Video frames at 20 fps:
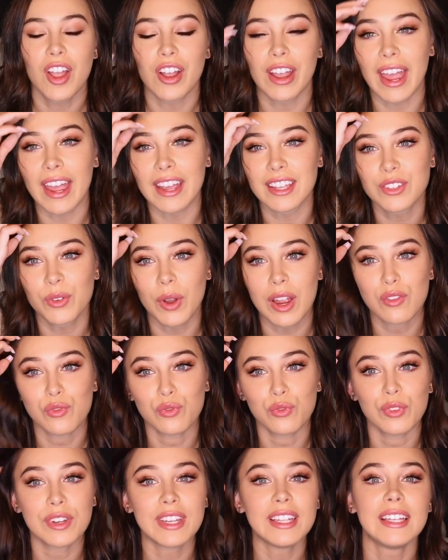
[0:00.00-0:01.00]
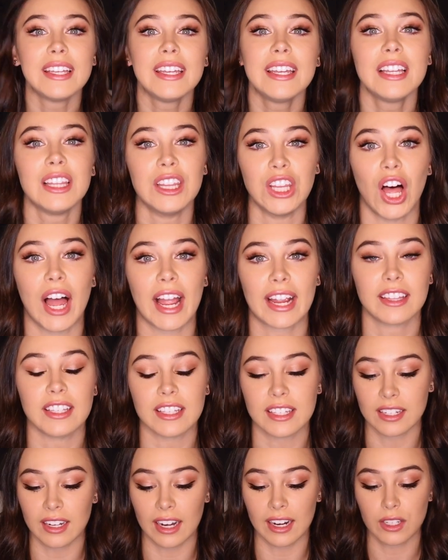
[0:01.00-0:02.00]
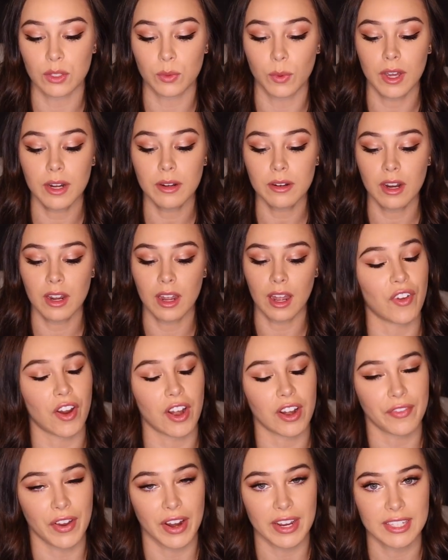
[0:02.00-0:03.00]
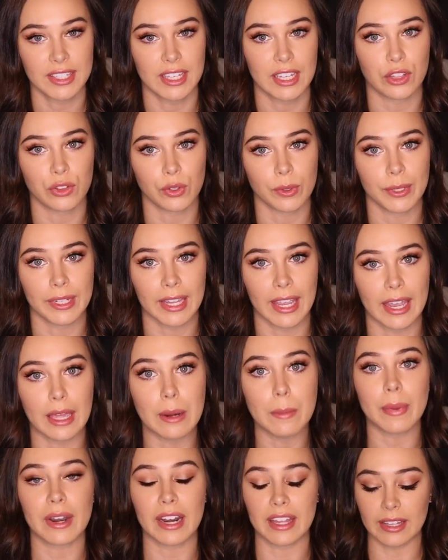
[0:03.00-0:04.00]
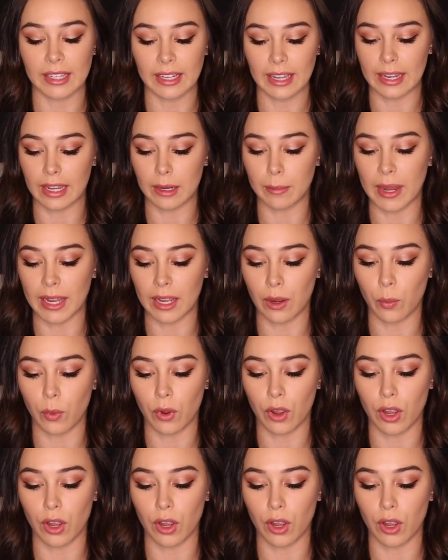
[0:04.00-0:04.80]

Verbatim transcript: had. Okay, so I really like this next one. It's very, very see-through again, but I think I can make it